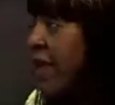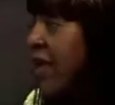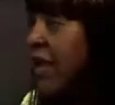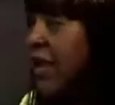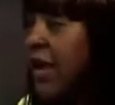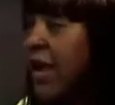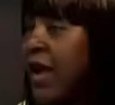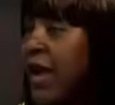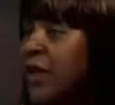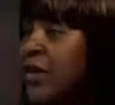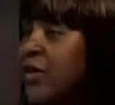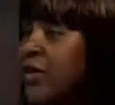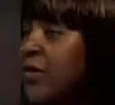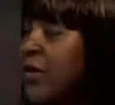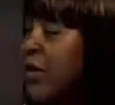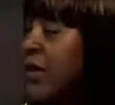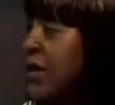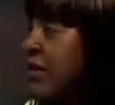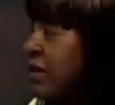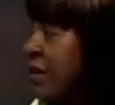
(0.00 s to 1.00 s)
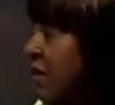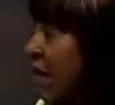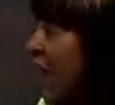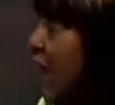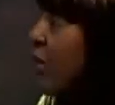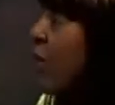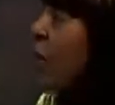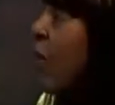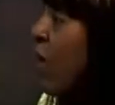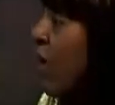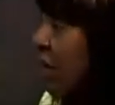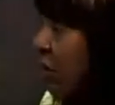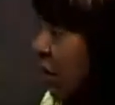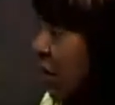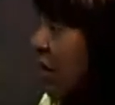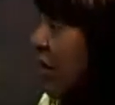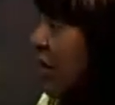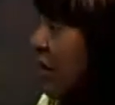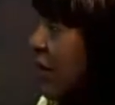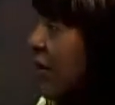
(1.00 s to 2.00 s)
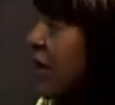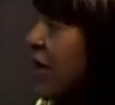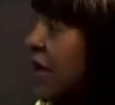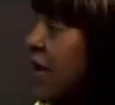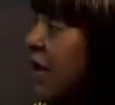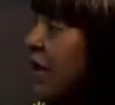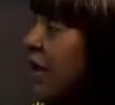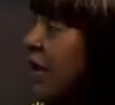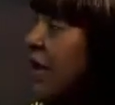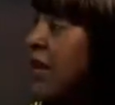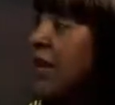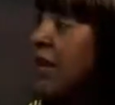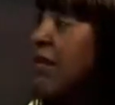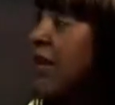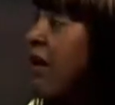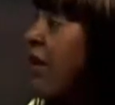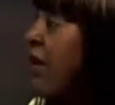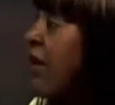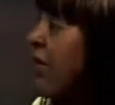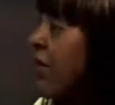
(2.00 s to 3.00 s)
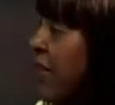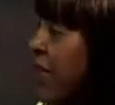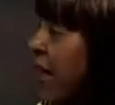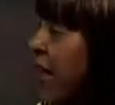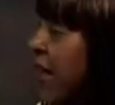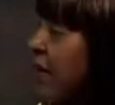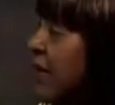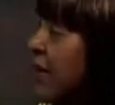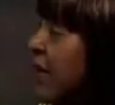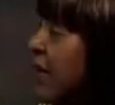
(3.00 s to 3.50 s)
and it's a lot of work, digging and all that.